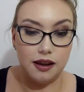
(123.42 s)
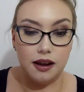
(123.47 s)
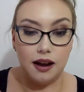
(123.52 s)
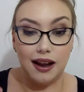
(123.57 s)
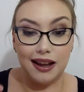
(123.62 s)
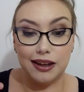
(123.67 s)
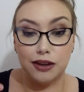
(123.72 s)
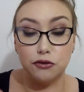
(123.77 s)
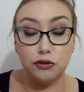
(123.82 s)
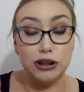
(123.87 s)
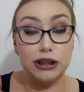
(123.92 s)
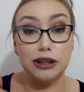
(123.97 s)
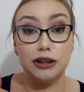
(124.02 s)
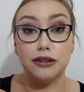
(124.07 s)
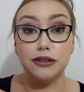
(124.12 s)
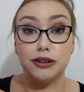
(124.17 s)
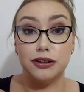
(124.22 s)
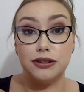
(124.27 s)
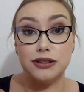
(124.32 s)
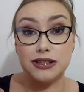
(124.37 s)
I can really
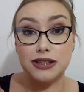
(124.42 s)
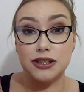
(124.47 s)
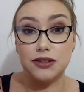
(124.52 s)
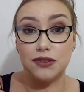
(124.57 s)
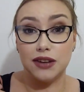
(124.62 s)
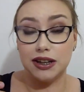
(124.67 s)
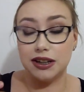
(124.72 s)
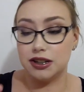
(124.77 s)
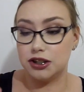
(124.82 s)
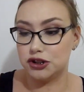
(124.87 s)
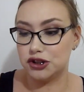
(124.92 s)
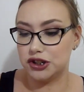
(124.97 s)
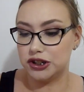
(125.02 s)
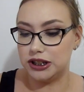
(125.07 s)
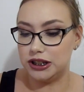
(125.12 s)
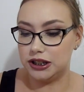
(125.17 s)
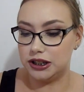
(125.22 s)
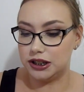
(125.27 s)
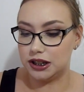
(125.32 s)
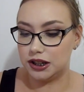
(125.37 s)
only use this foundation
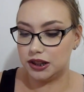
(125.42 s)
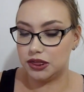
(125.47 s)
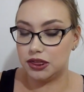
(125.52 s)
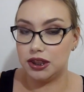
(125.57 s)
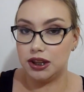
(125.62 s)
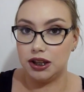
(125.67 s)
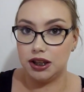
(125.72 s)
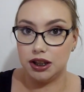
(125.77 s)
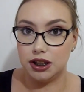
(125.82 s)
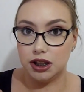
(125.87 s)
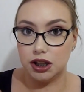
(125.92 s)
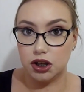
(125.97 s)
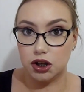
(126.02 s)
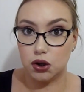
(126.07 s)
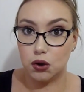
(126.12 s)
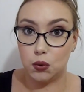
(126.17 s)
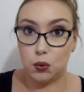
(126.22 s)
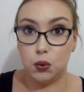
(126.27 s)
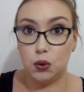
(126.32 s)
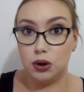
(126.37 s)
in the
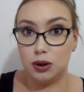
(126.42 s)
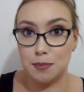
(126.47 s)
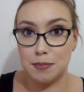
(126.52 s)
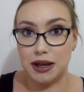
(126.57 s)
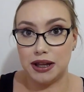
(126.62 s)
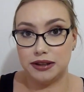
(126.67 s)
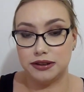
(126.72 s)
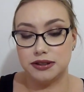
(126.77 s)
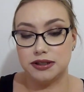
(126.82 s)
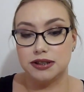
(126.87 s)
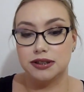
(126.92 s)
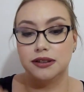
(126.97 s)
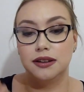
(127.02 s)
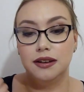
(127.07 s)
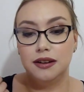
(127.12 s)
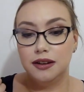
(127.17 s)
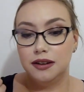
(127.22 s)
cooler months.